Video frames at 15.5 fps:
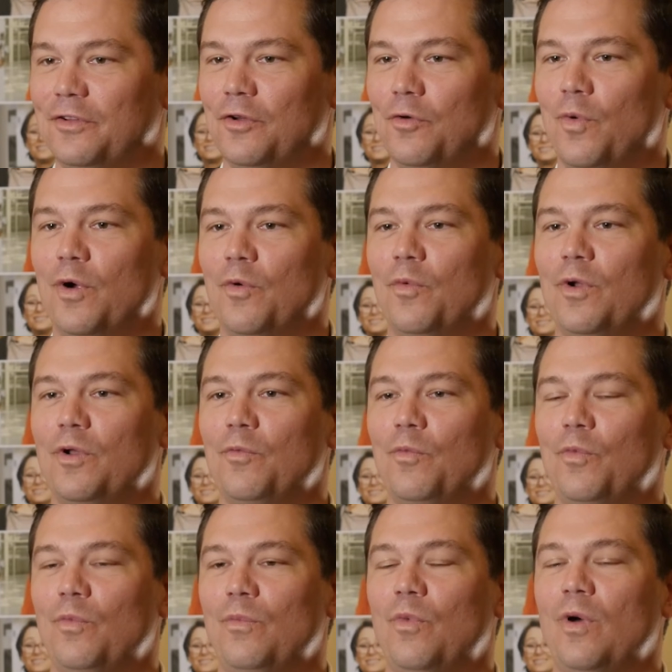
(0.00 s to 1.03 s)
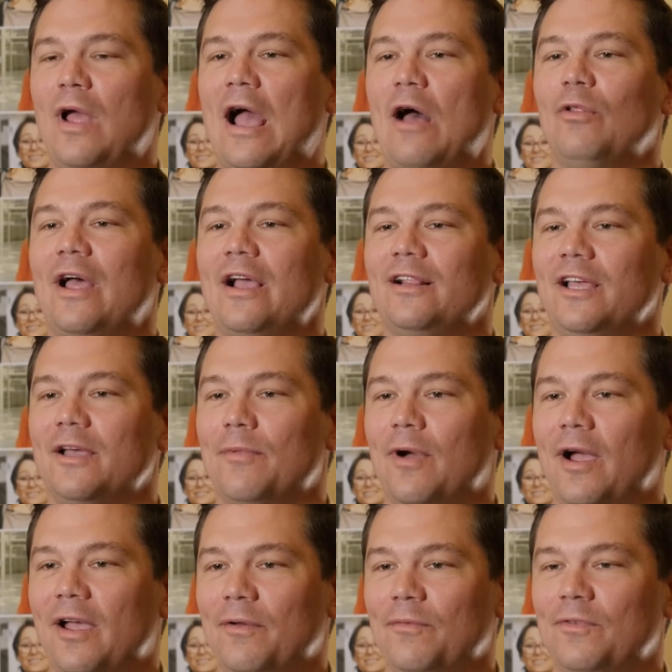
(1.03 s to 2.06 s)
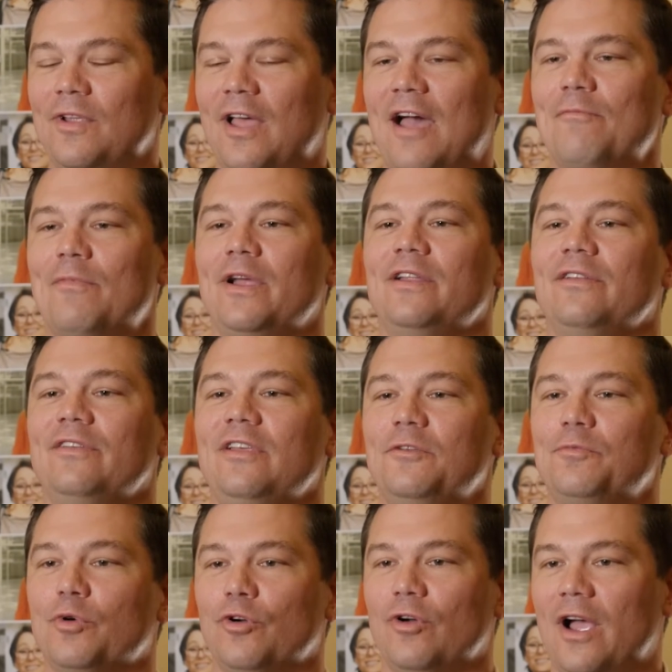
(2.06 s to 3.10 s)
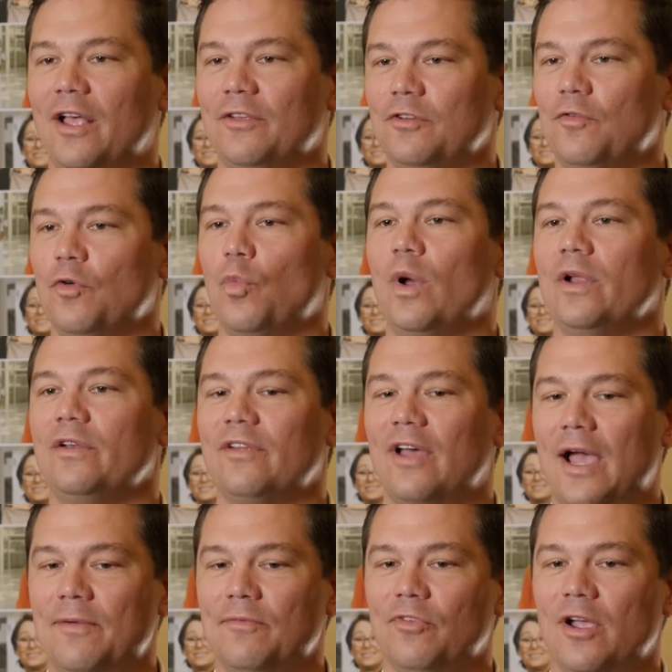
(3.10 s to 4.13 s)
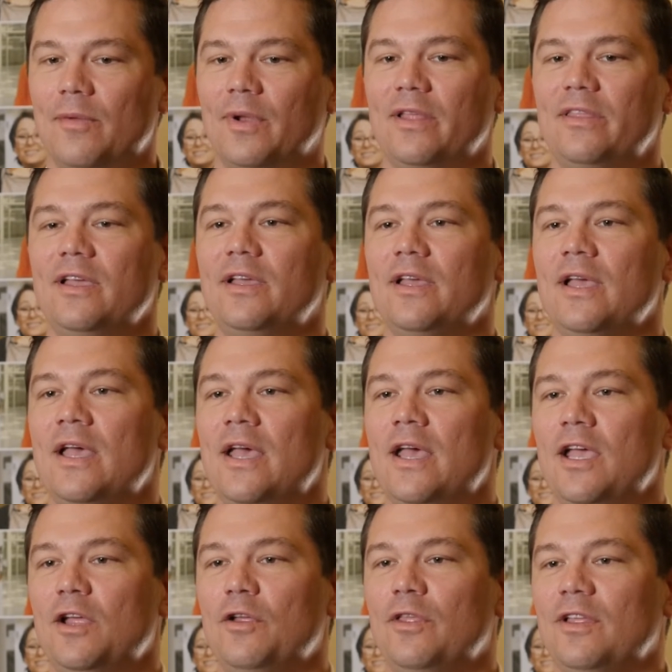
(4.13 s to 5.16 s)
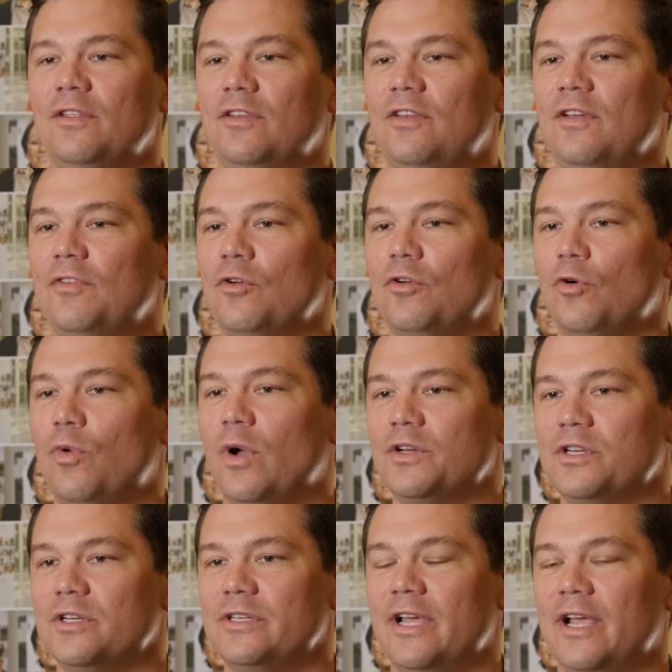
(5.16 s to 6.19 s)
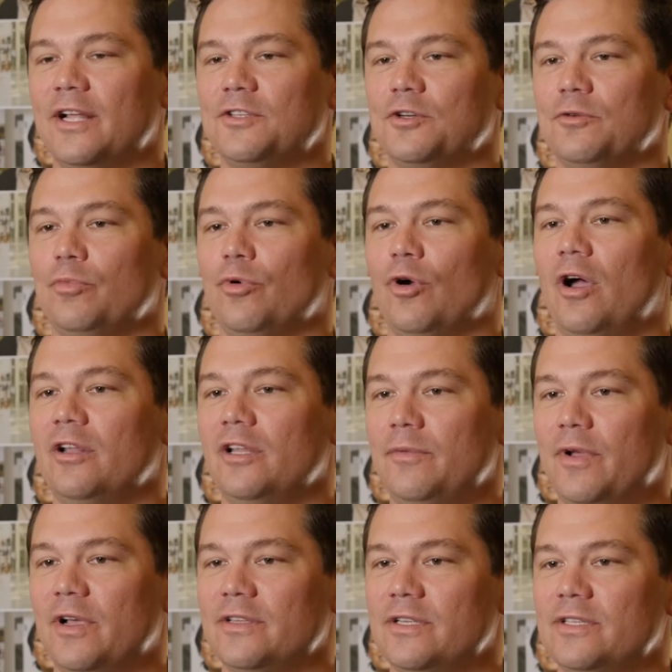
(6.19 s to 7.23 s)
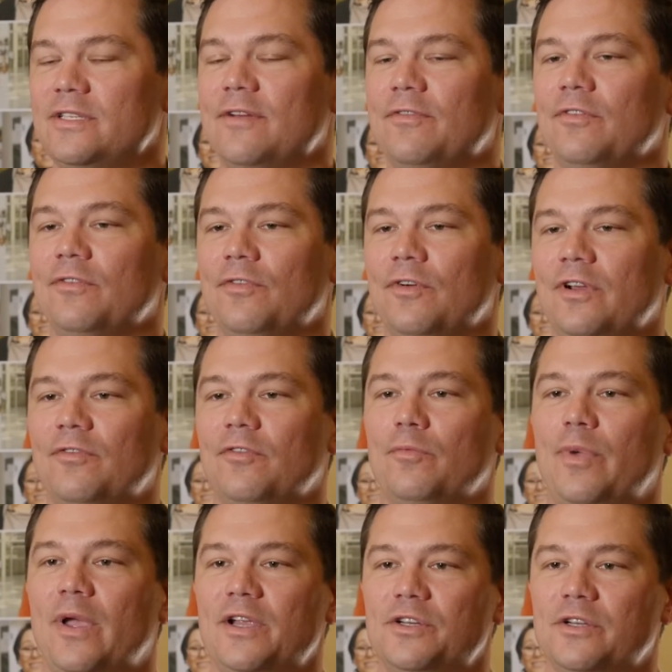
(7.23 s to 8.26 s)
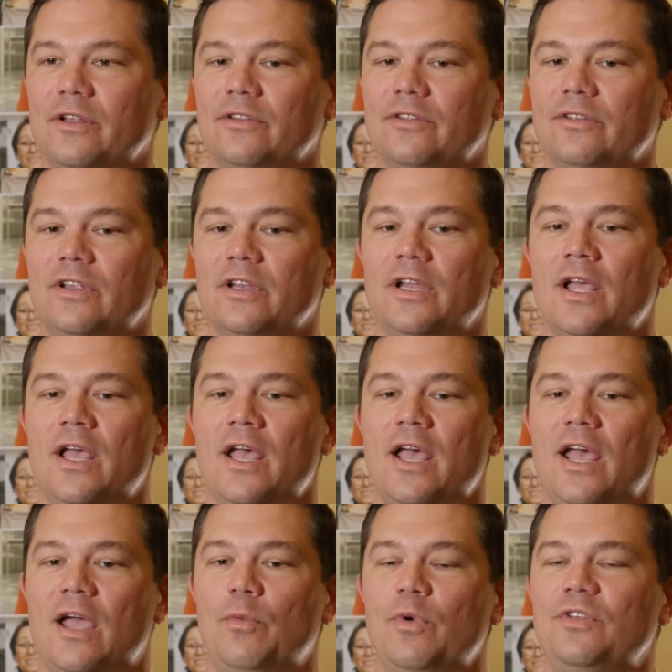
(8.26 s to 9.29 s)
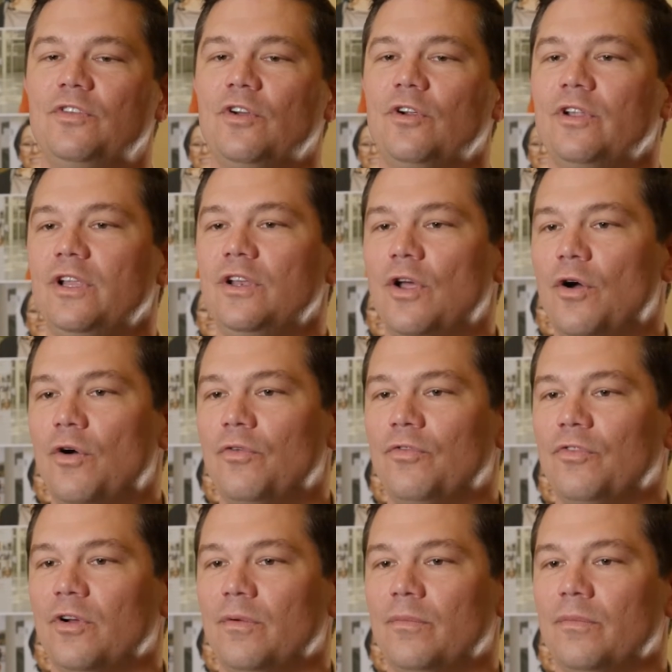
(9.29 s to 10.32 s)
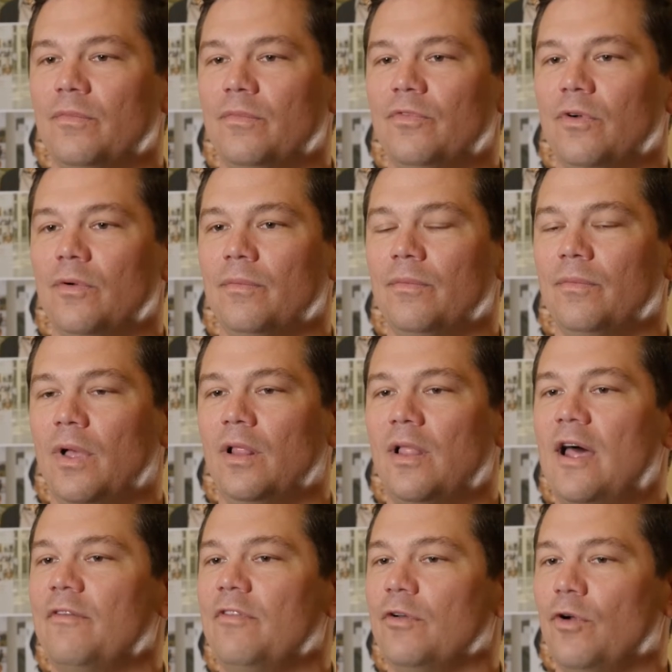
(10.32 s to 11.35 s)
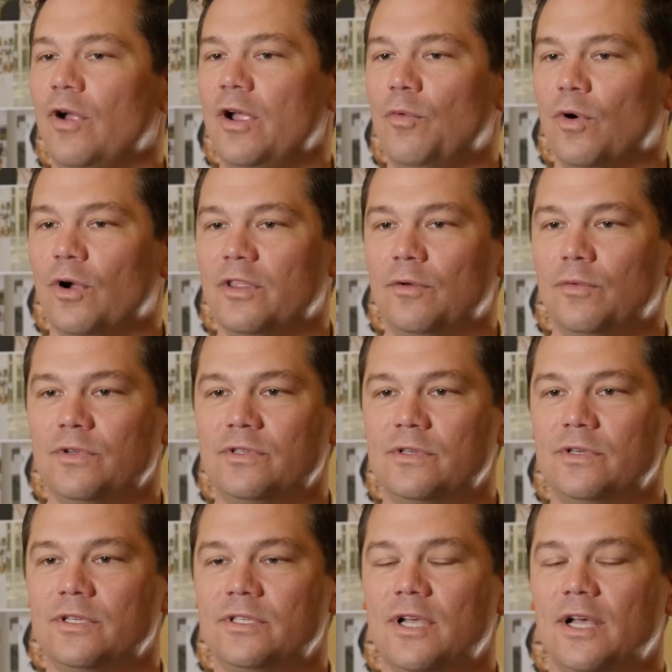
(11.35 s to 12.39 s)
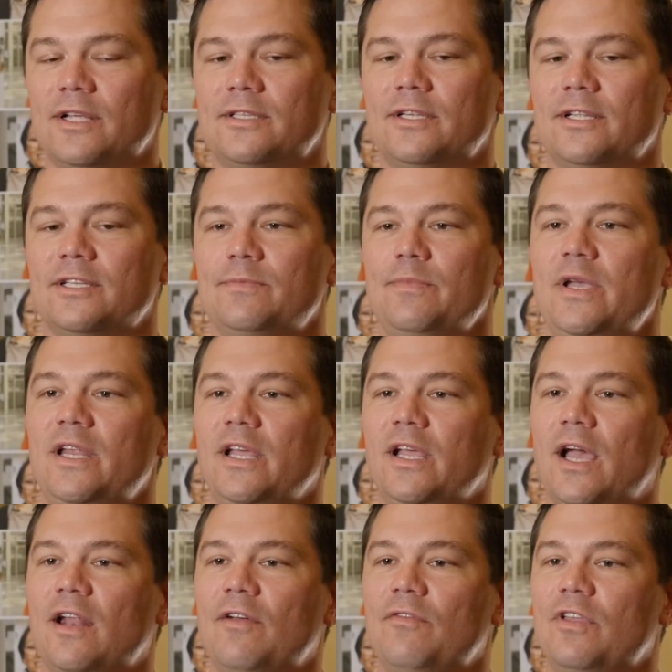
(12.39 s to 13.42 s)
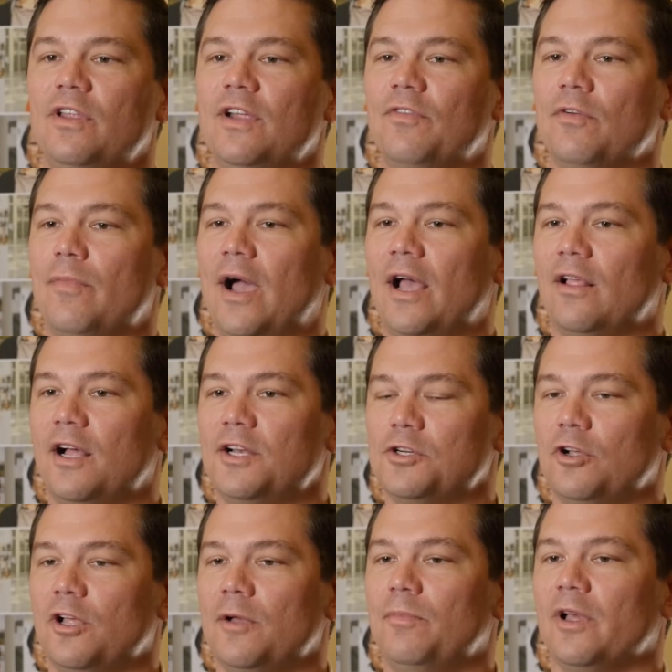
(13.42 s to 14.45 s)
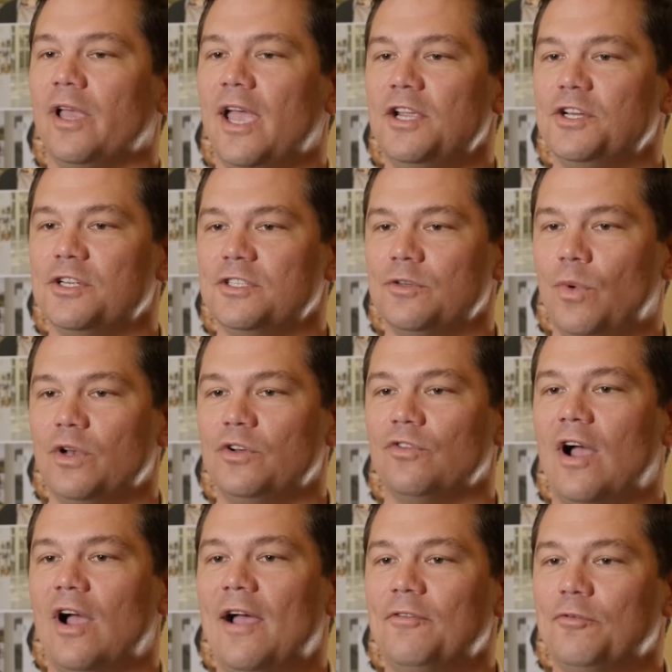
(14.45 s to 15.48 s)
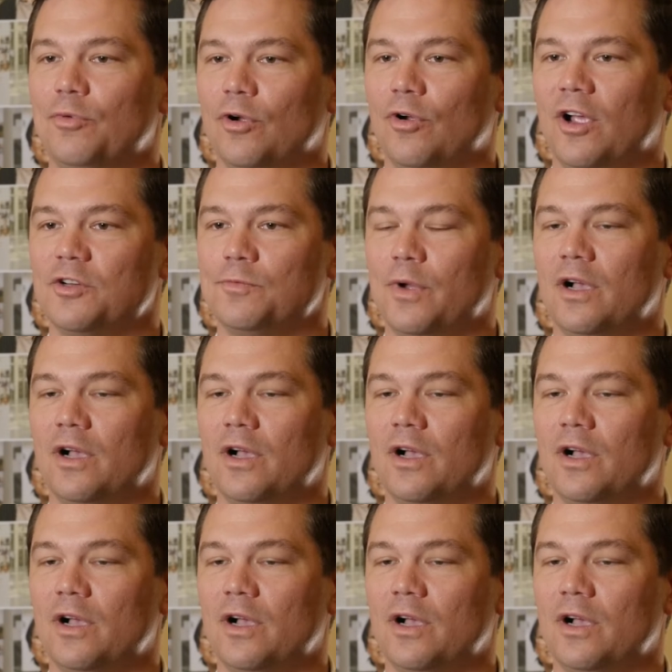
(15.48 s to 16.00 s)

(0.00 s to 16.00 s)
You know, where, what, are, what, how likely am I to have my disease progress over what time frame? And I think you know, it's a difficult question to answer broadly because it's different for different patients. And, and we certainly know from, from a lot of the great work that was discussed at this meeting, kind of the different biological implications and what drives progression.